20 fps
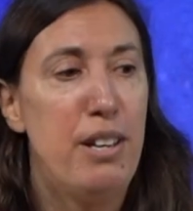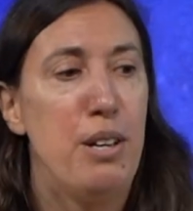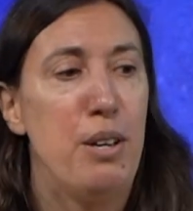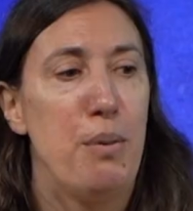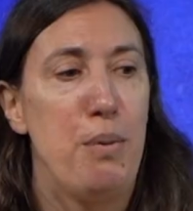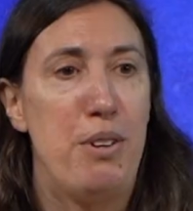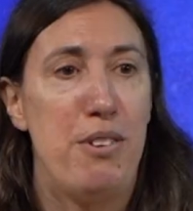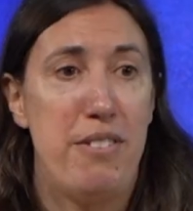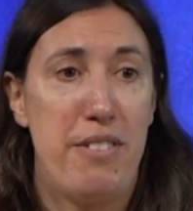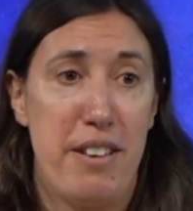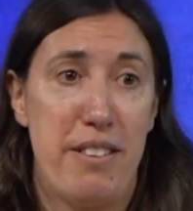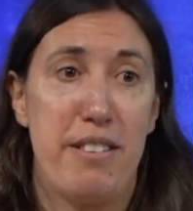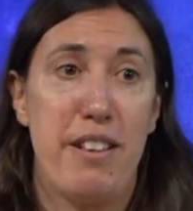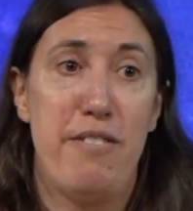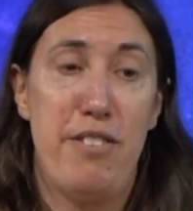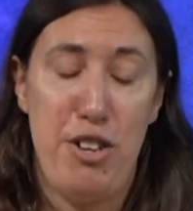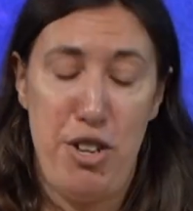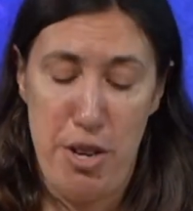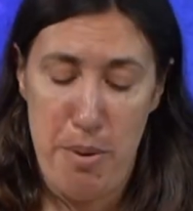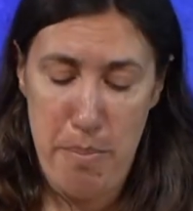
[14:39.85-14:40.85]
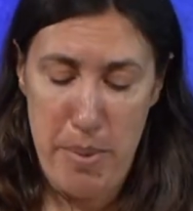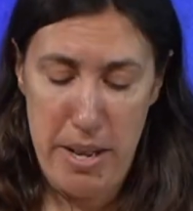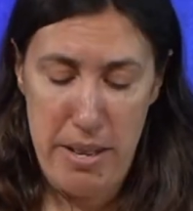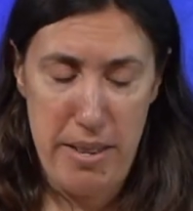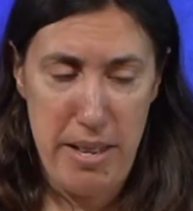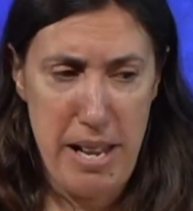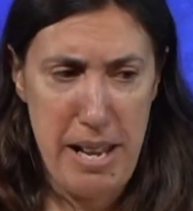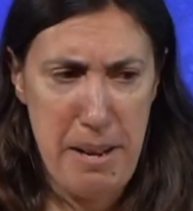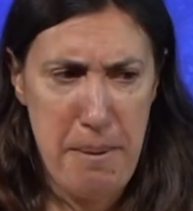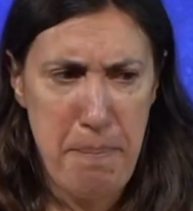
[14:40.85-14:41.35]
which is SIV
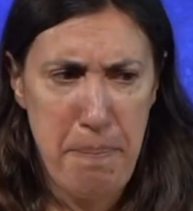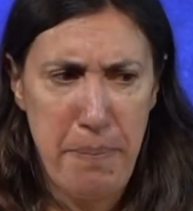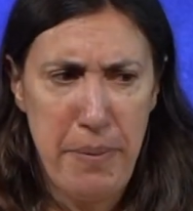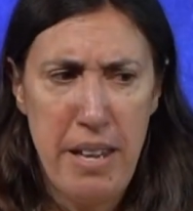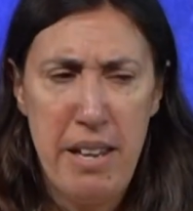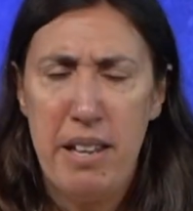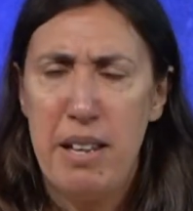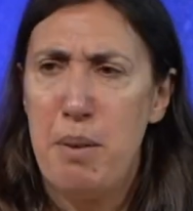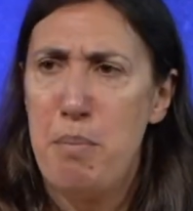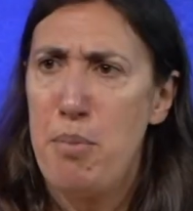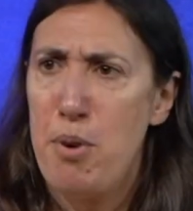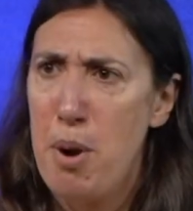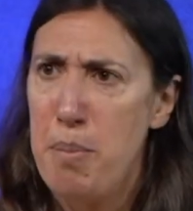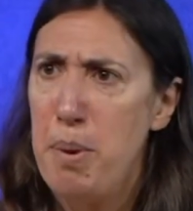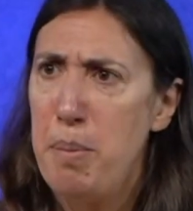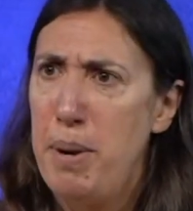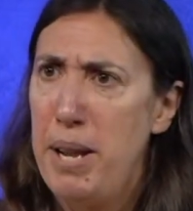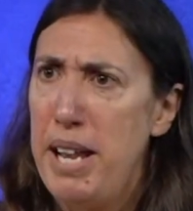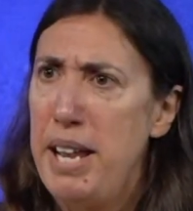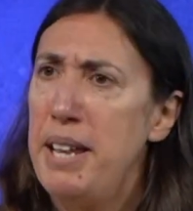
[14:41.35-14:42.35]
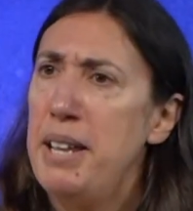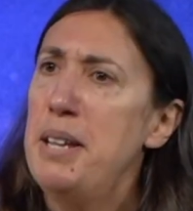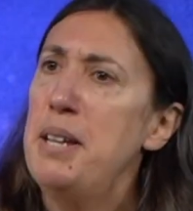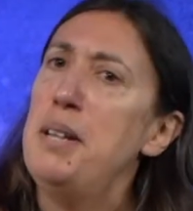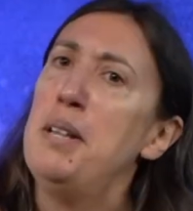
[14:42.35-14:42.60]
chimpanzee. And probably,